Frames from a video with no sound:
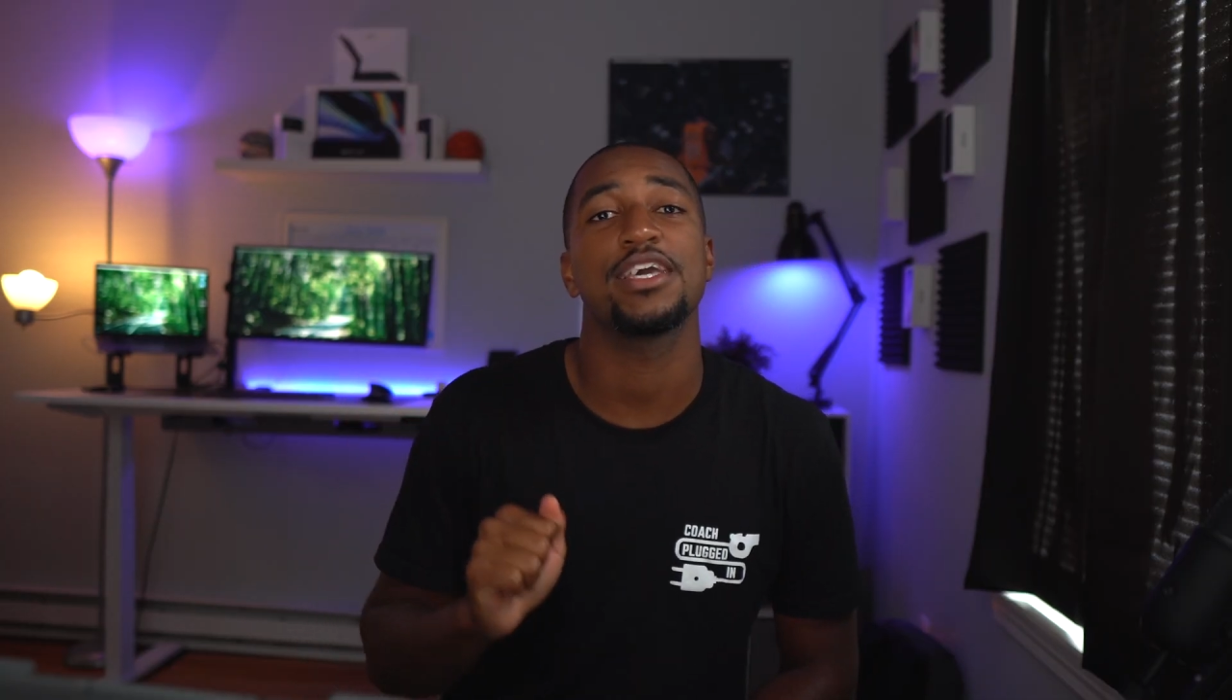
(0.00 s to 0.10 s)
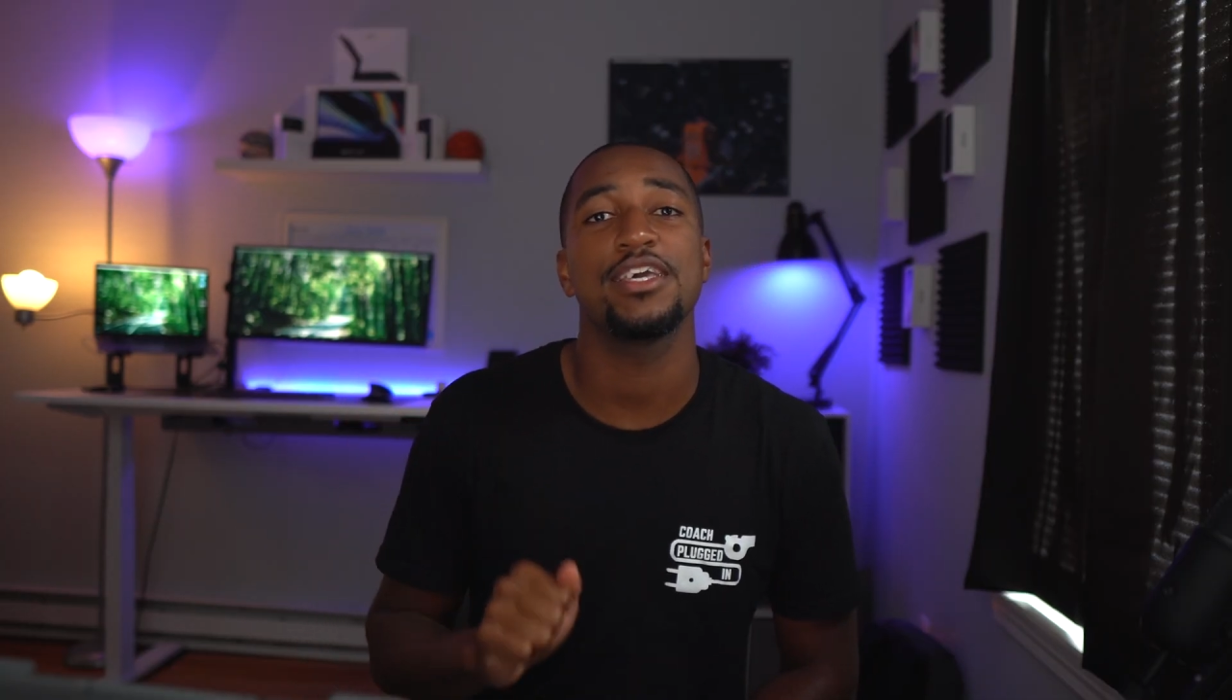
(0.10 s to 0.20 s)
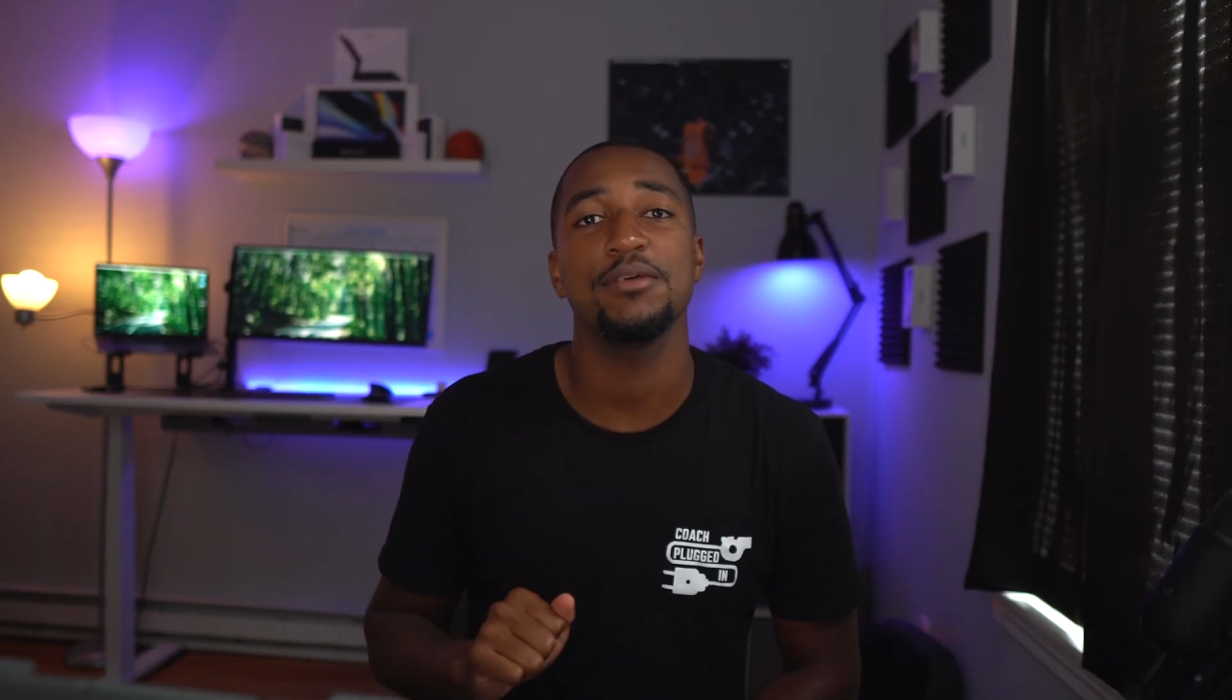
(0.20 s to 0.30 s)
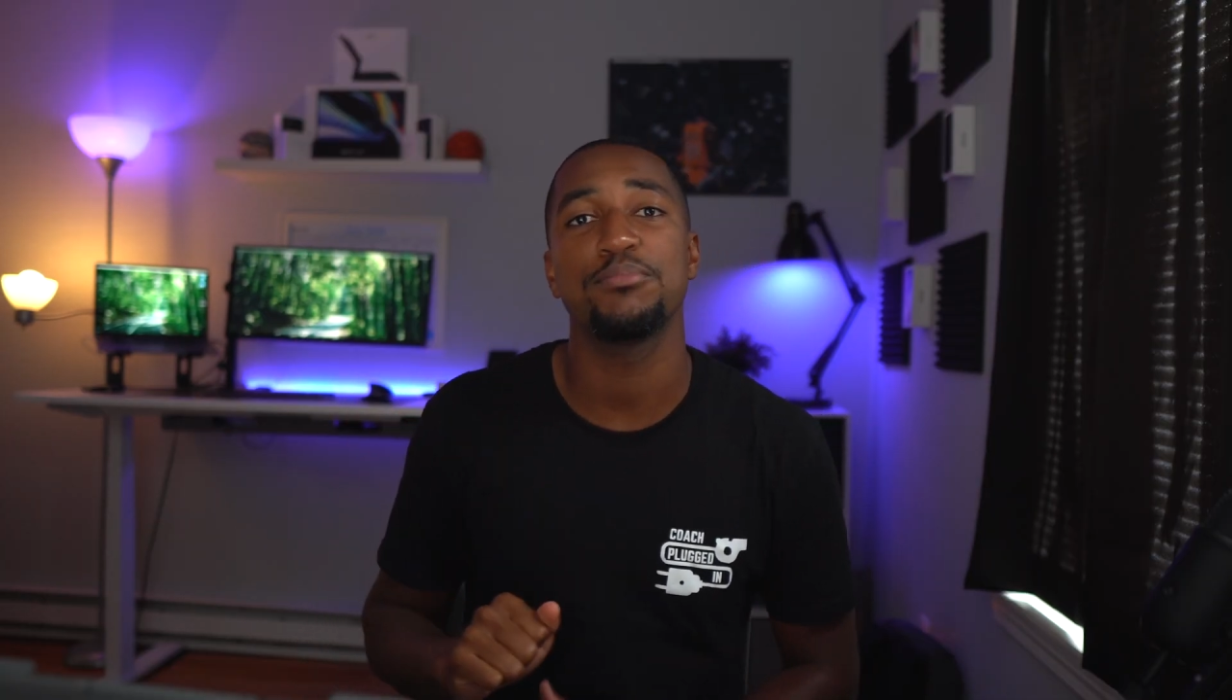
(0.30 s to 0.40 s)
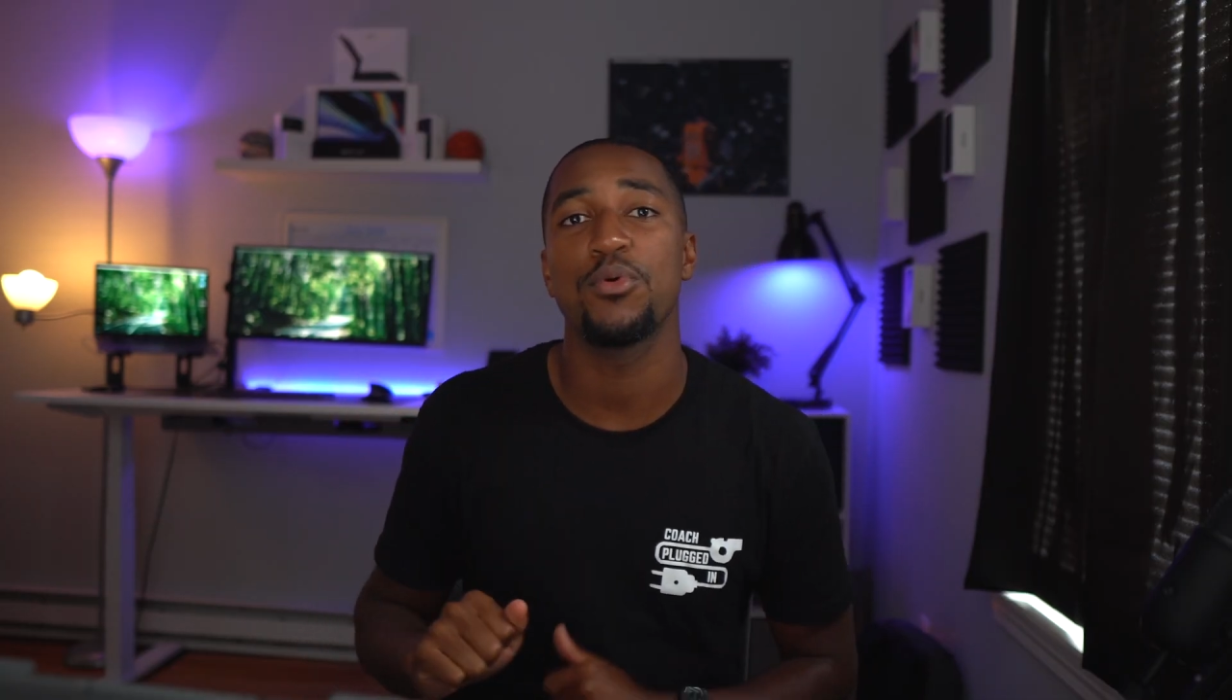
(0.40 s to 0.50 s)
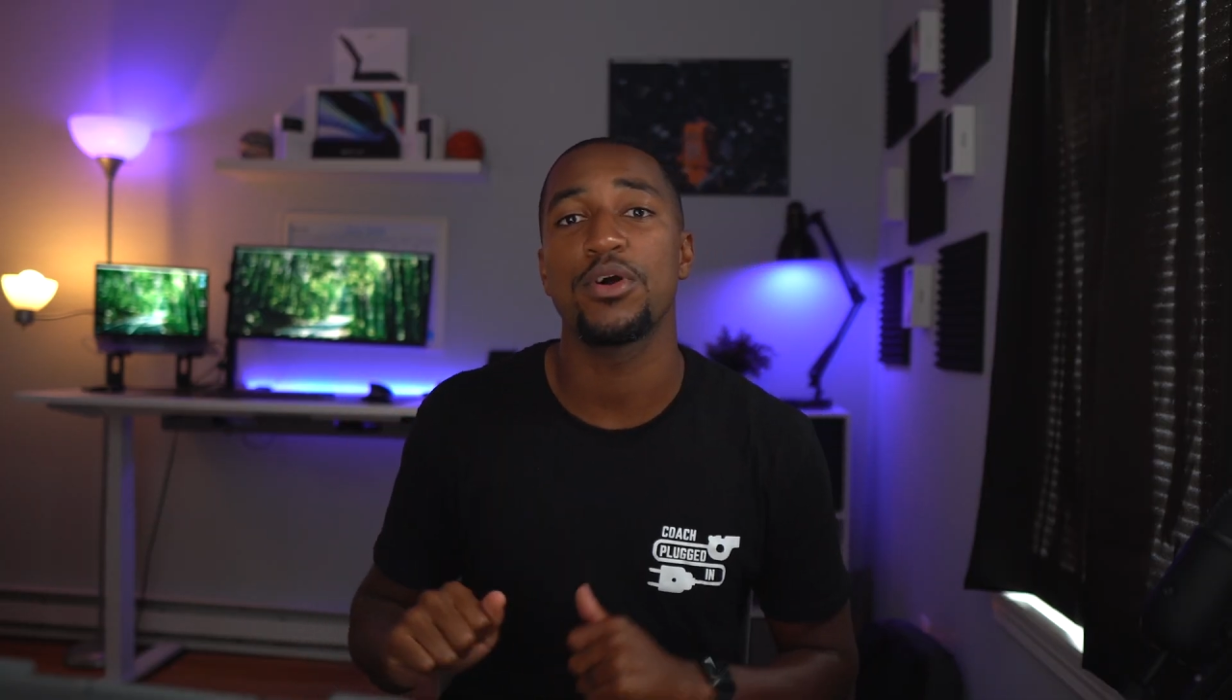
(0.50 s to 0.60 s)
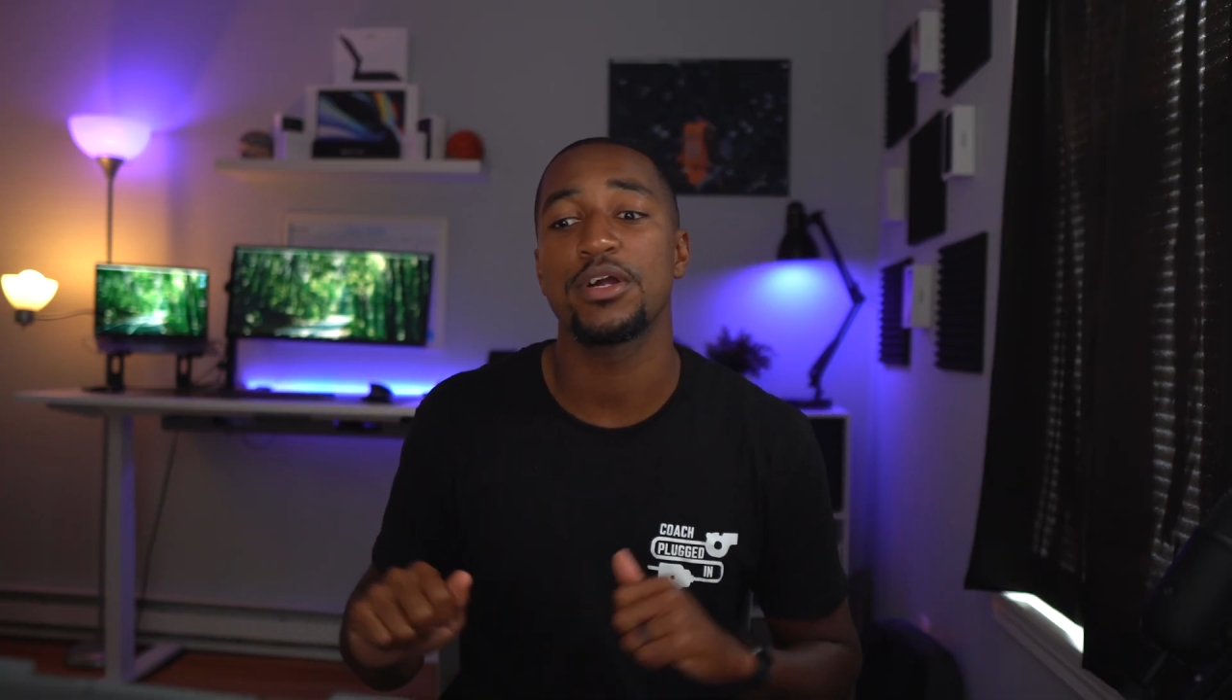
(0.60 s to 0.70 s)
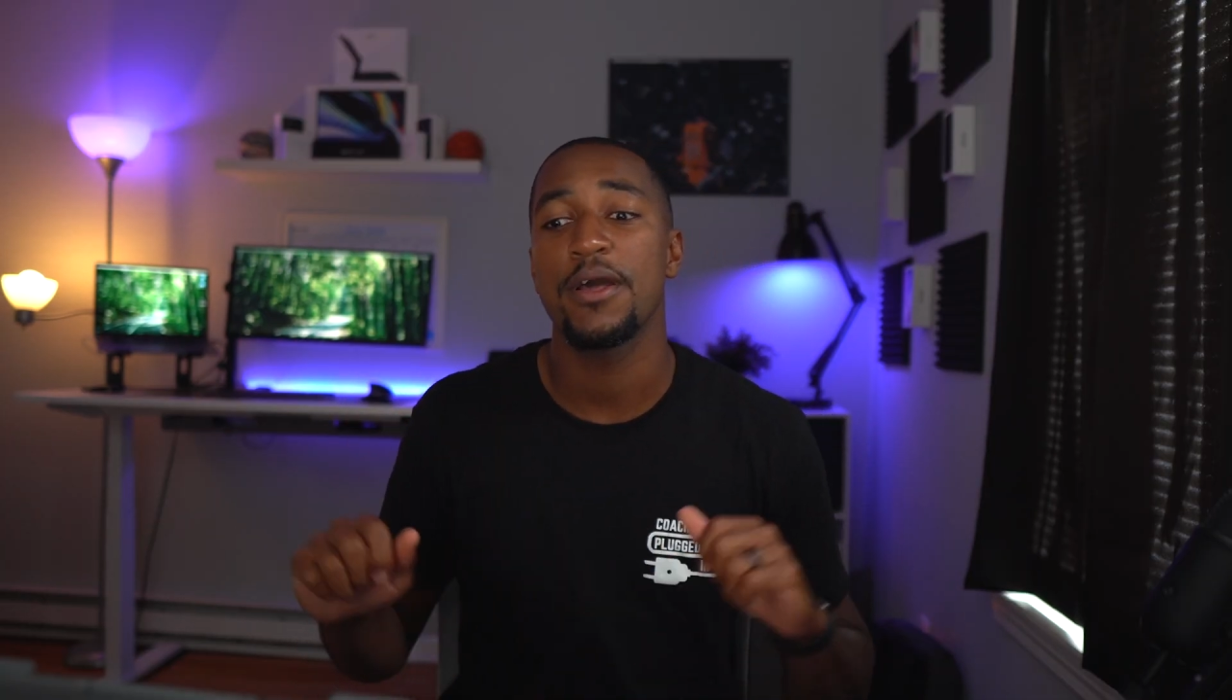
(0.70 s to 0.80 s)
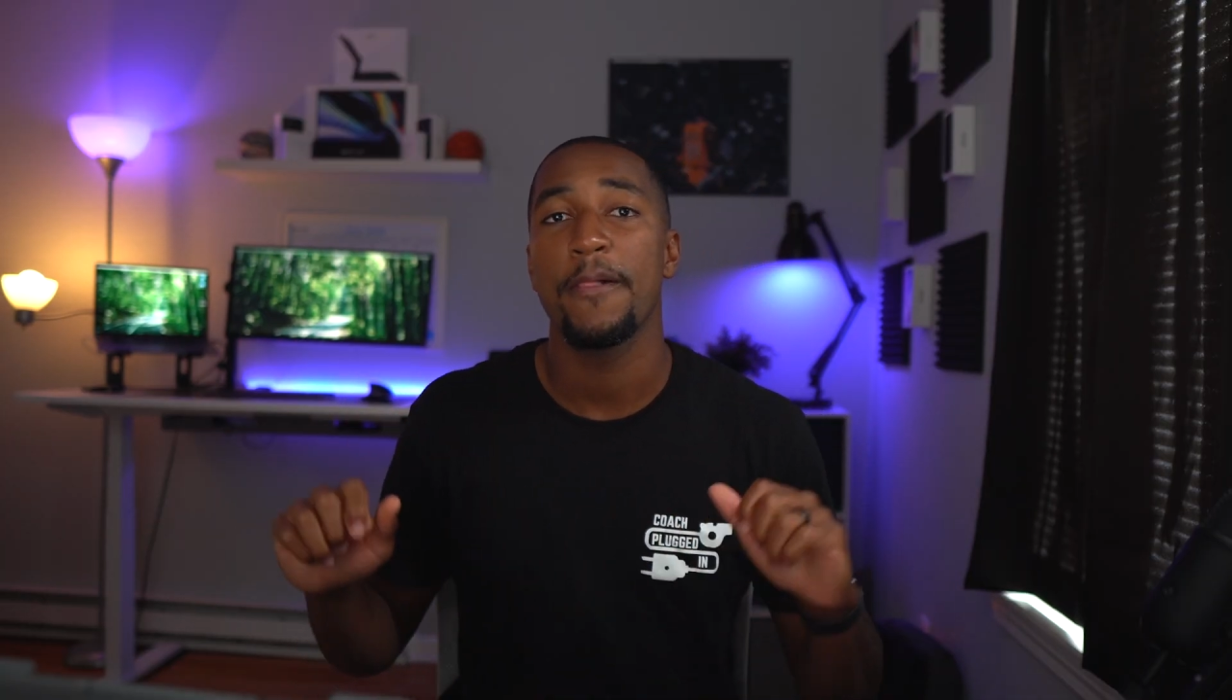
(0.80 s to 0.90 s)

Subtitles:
keyboard,